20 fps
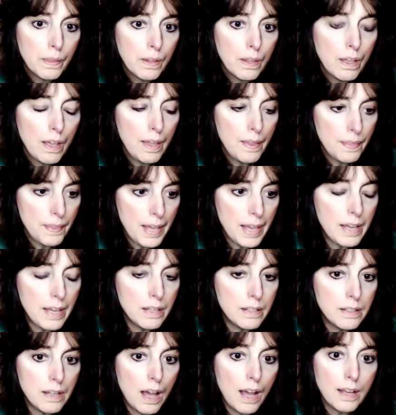and
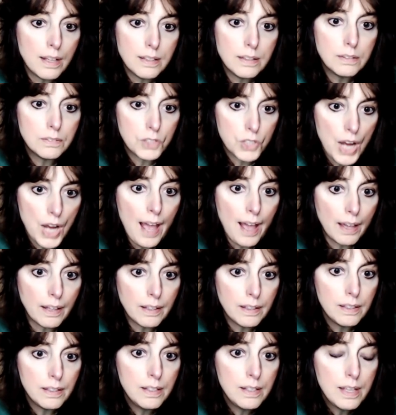then I check
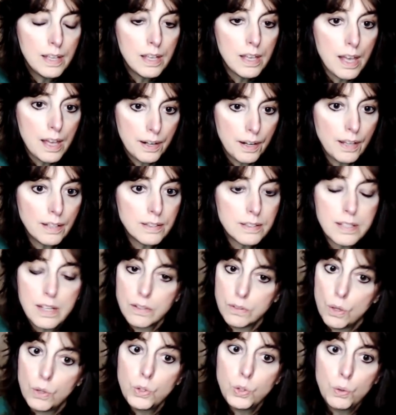and I say,
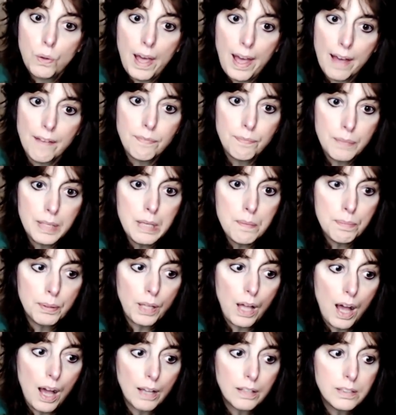no, you have me
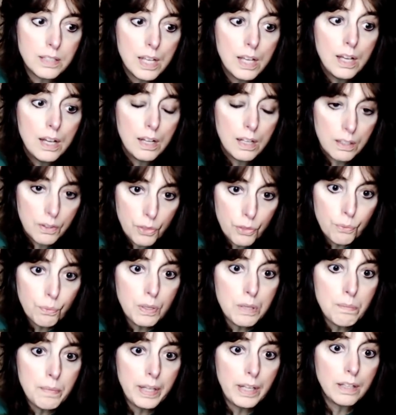blocked, 3
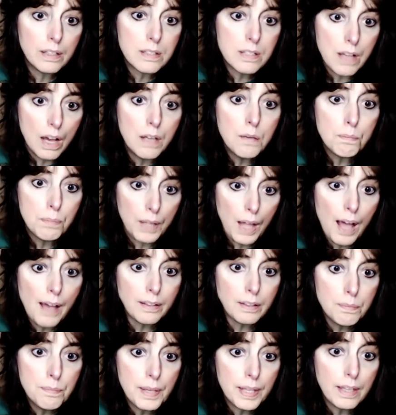minutes,
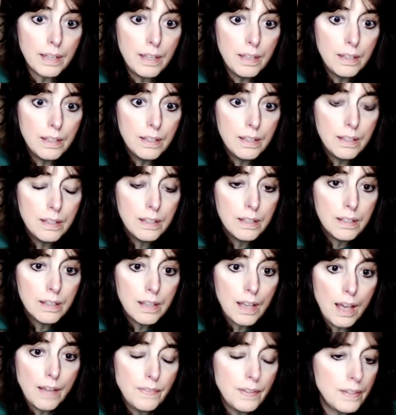unblock me,
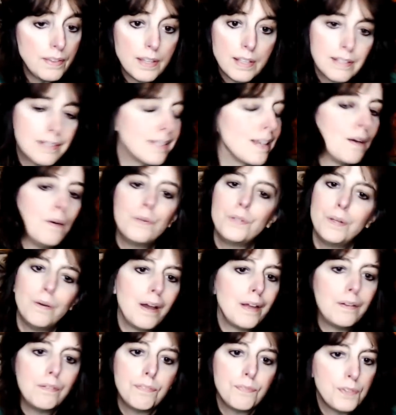and then they say, oh no, I
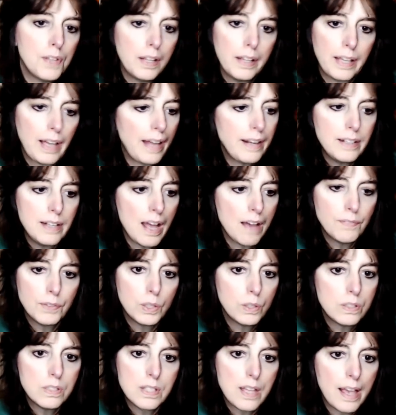don't feel like, I didn't have a
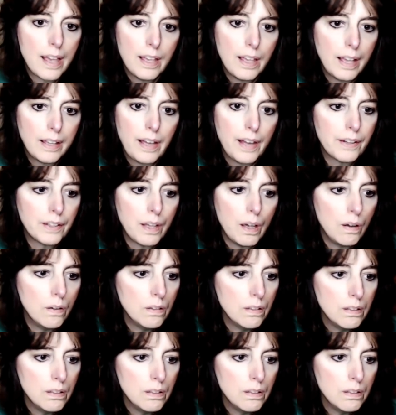good day, I gotta go.